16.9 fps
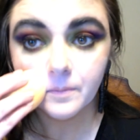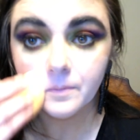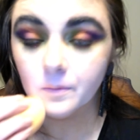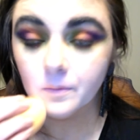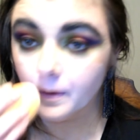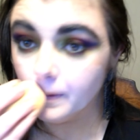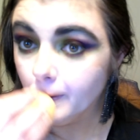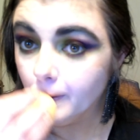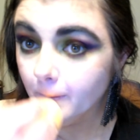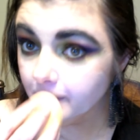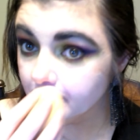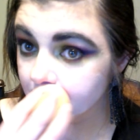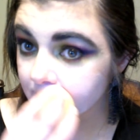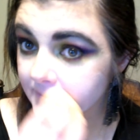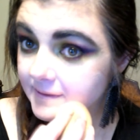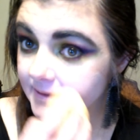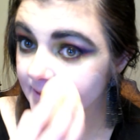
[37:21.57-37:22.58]
And that was
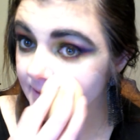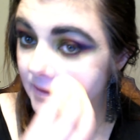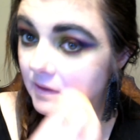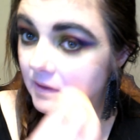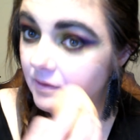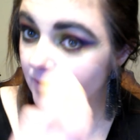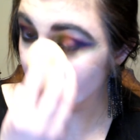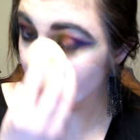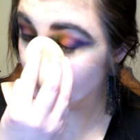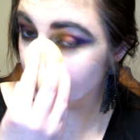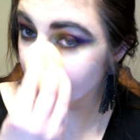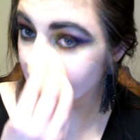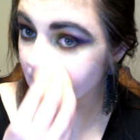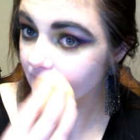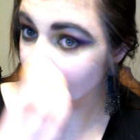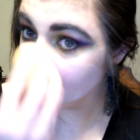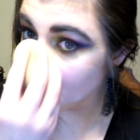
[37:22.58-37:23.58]
stila that I
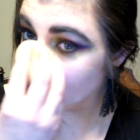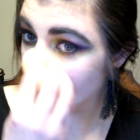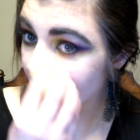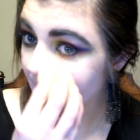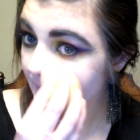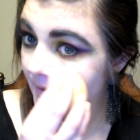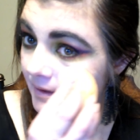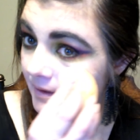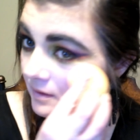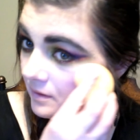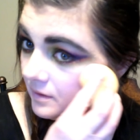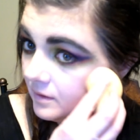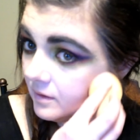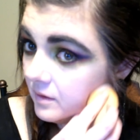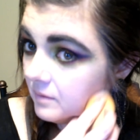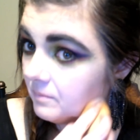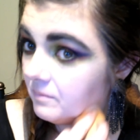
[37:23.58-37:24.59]
used for highlight,
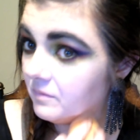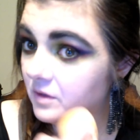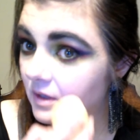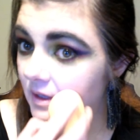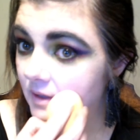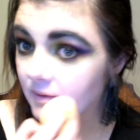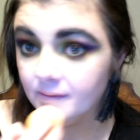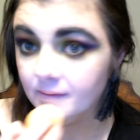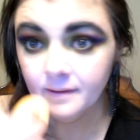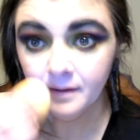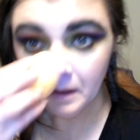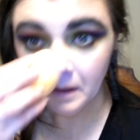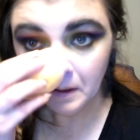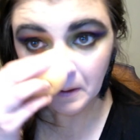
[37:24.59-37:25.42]
kitten.